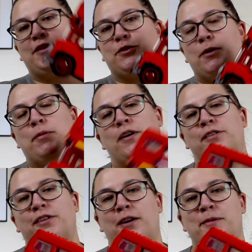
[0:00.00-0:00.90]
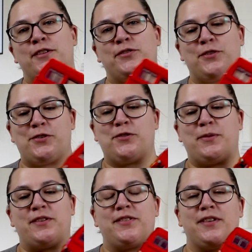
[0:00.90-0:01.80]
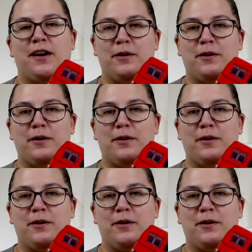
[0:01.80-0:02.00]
So my partner got me this for Christmas